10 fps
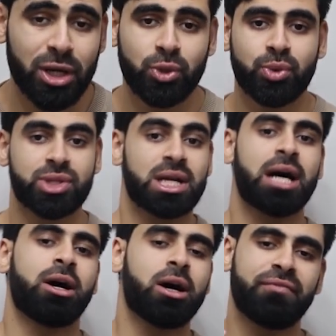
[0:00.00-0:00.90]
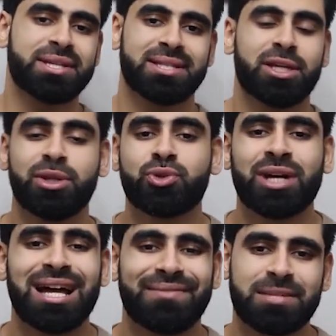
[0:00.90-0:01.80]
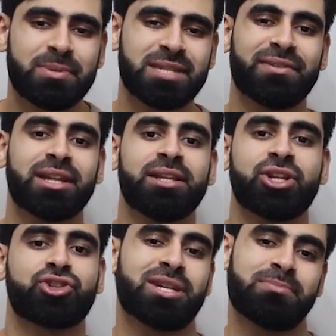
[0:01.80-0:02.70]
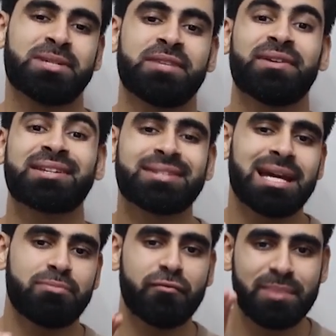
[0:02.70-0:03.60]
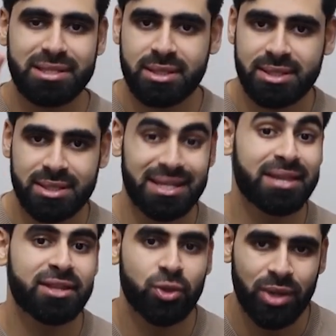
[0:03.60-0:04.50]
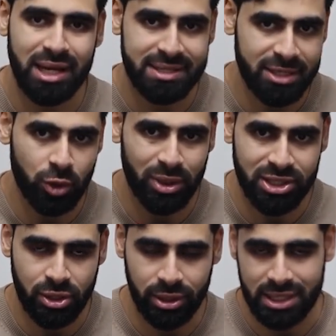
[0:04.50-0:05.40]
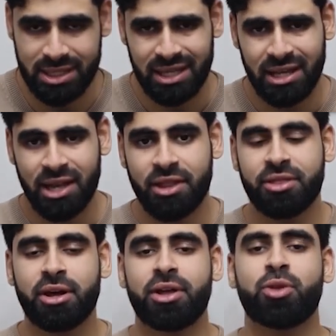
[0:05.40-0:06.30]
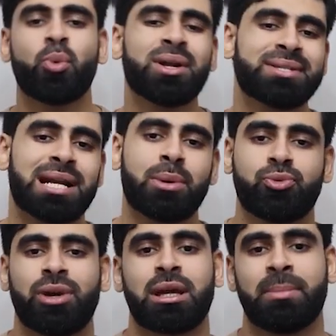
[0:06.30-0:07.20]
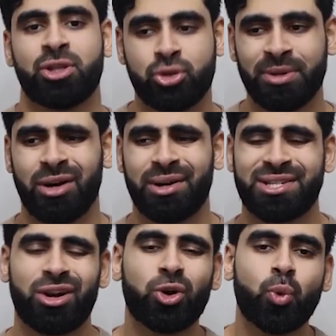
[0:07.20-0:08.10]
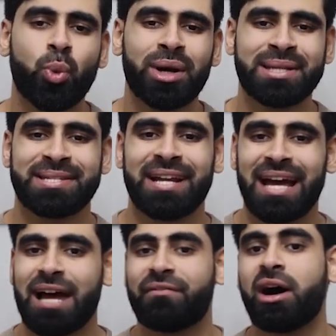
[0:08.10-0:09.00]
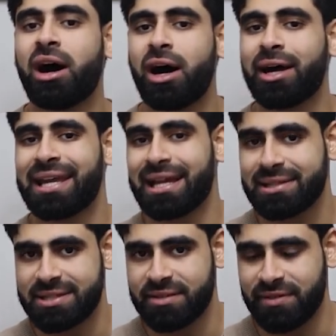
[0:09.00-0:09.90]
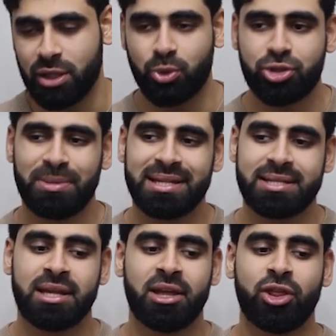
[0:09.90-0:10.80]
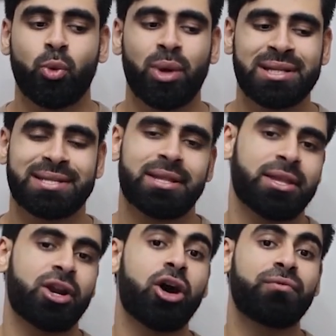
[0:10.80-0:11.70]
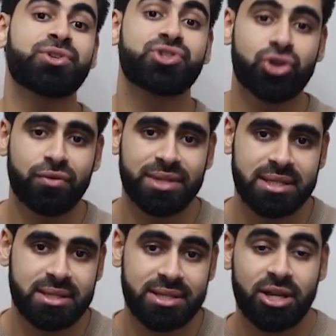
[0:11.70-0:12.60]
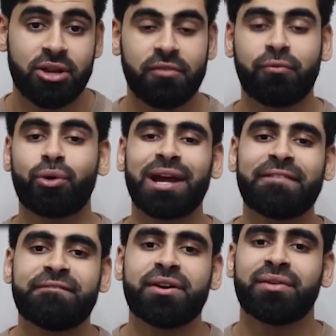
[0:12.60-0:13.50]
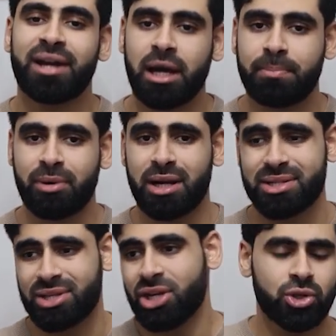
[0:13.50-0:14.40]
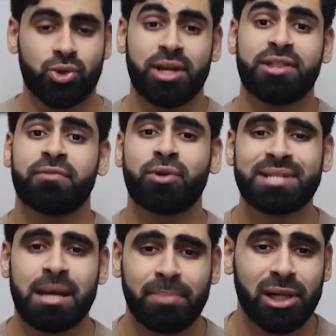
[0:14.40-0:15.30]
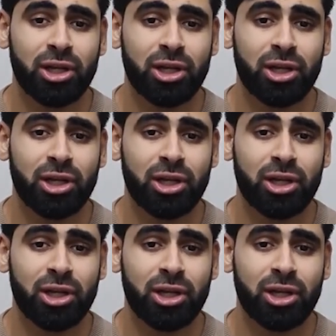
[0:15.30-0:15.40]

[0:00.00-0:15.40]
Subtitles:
want to do is, obviously, you need to have a specific niche, a specific type of businesses in the US that you want to target. The ones that I would recommend, to be honest, are ones that have high LTV, which means the ones that offer services for a very high price. So anything, for example,